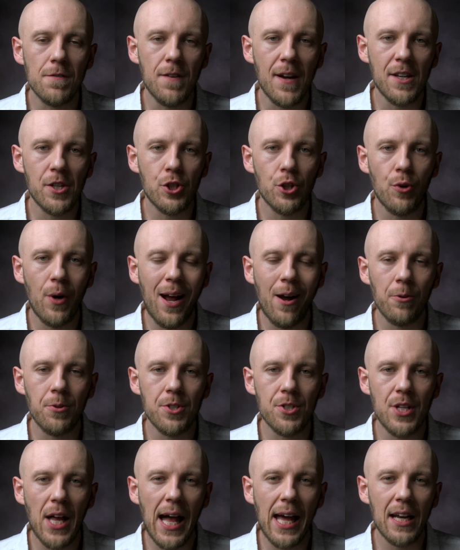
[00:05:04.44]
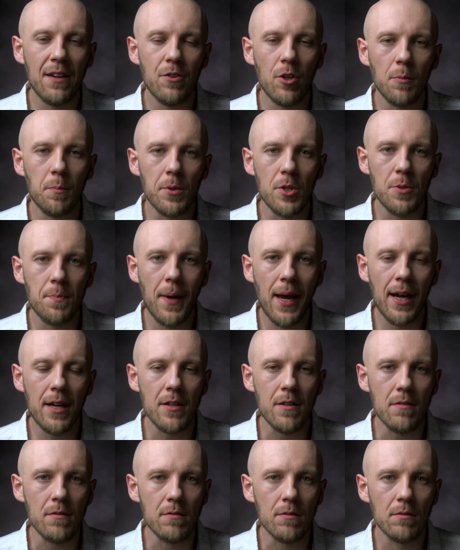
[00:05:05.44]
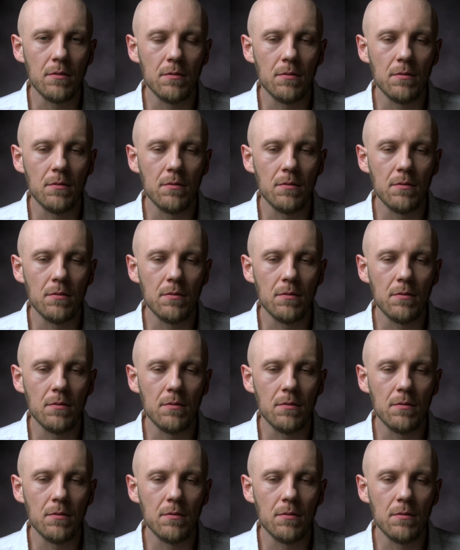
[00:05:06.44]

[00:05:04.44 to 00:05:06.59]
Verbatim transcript: venture outside of your perspective.